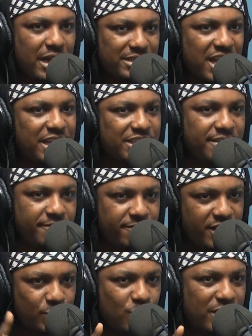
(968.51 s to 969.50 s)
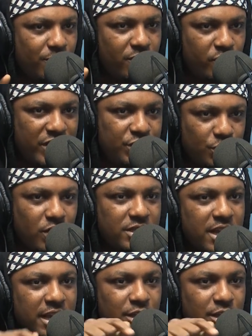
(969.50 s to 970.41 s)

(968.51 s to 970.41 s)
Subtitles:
Attached the first one that we've already shot.